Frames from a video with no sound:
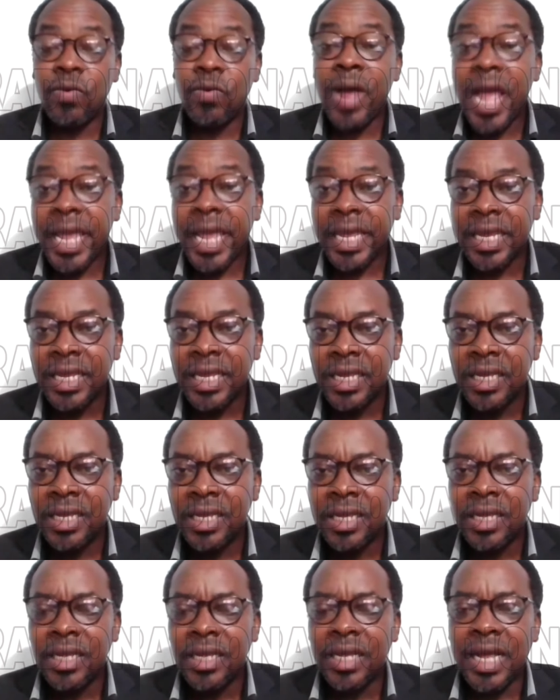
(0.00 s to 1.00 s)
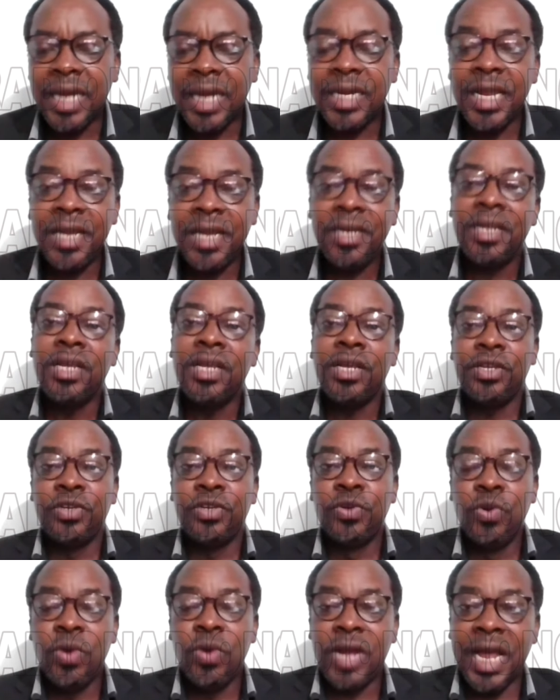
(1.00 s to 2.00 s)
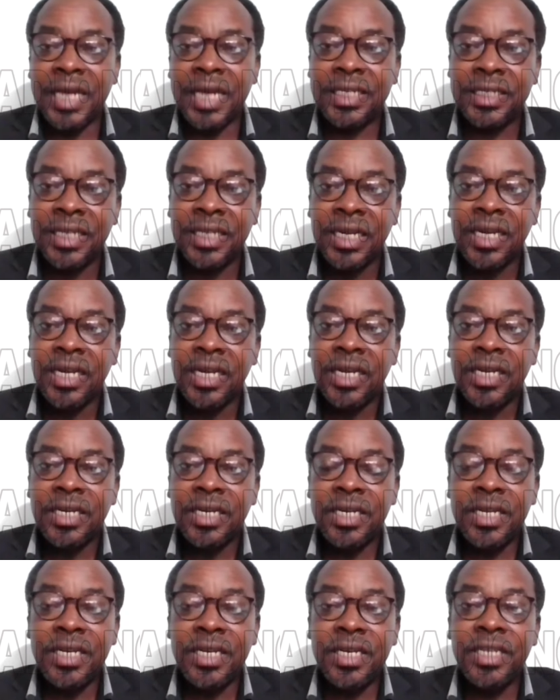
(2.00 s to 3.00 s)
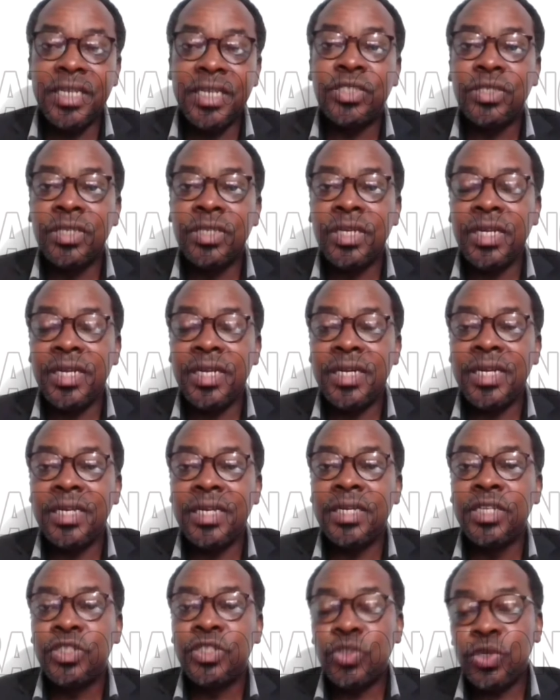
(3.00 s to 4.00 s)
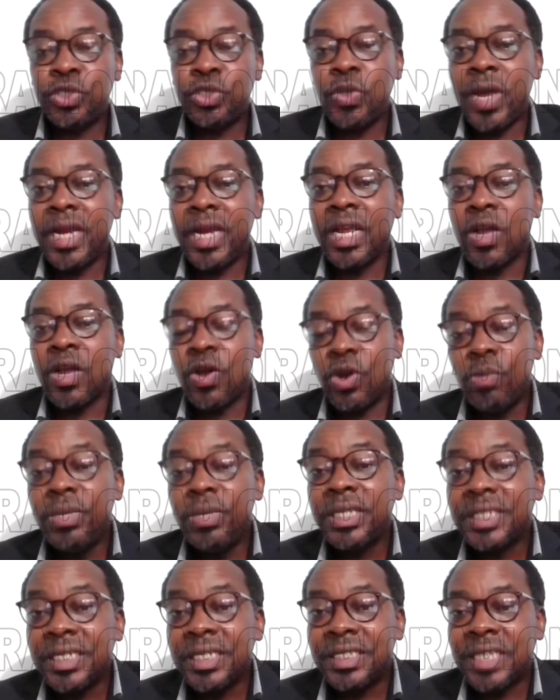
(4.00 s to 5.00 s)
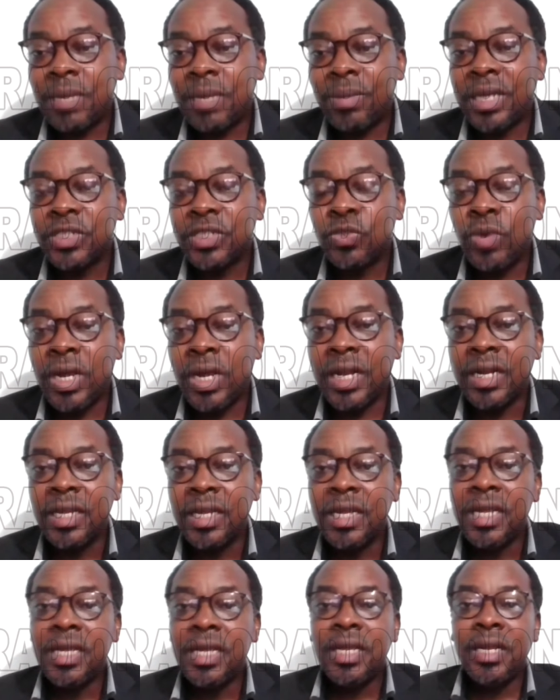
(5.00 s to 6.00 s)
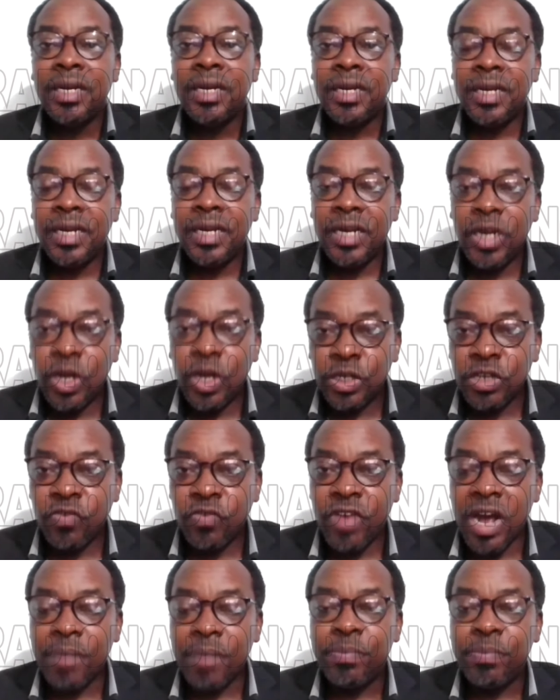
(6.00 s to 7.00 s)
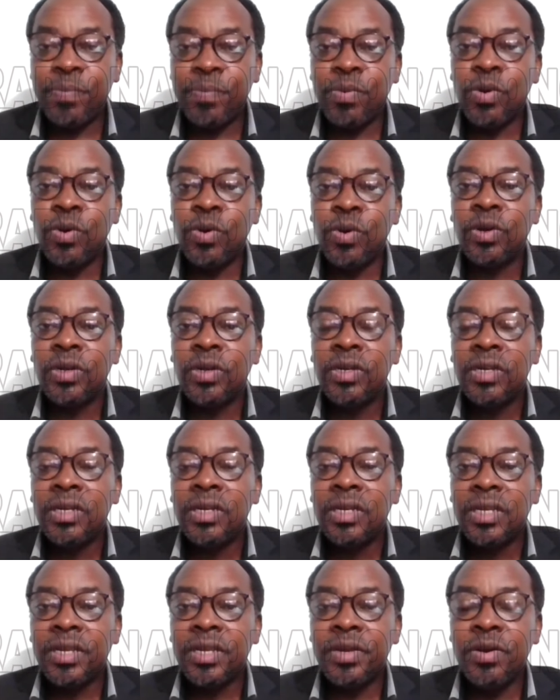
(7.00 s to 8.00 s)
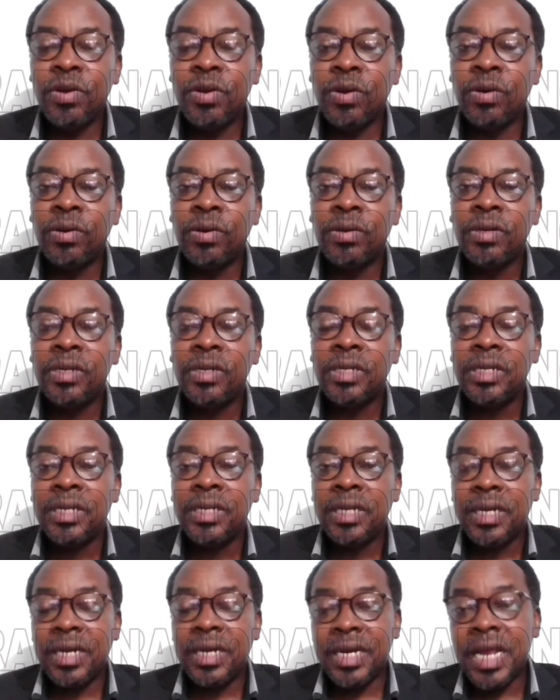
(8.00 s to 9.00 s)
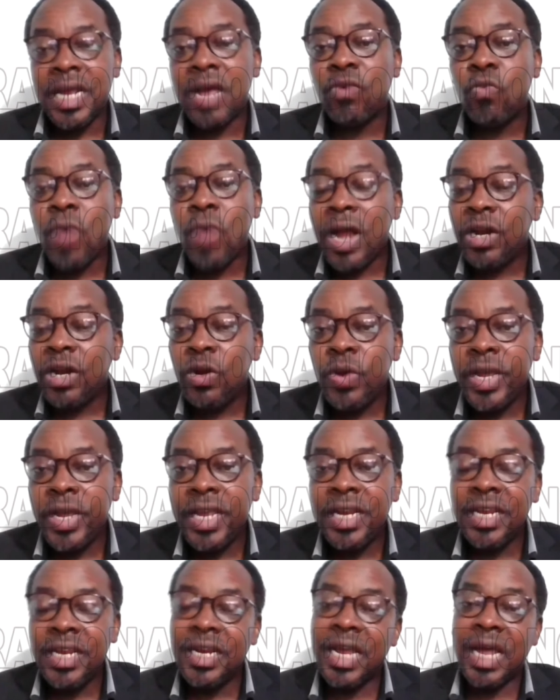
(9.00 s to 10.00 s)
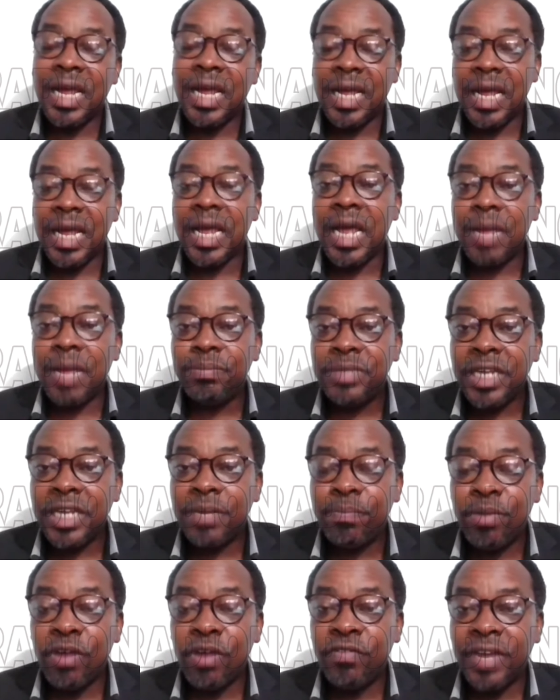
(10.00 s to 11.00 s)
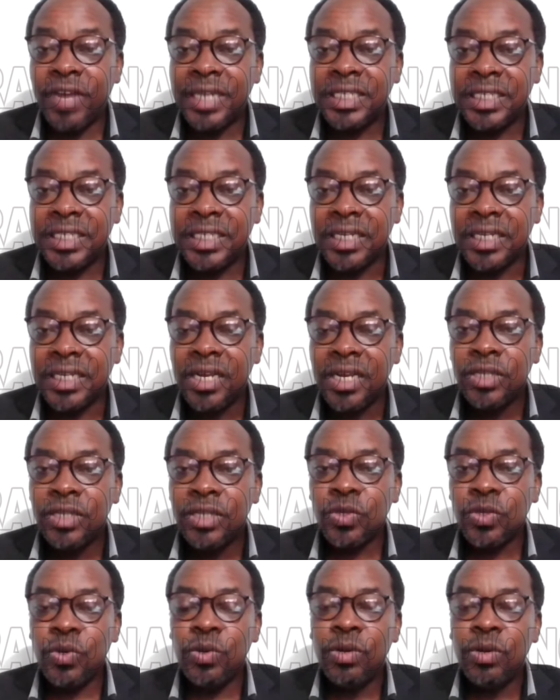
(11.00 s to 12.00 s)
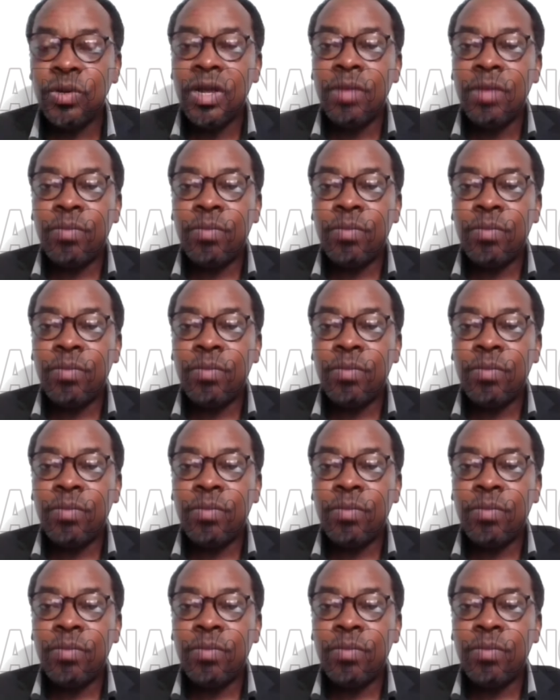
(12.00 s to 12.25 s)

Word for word: Why? And then you look at the, the, the, the, the social and economic system as well. A lot of our people, you know, they are wallowing in abject poverty. So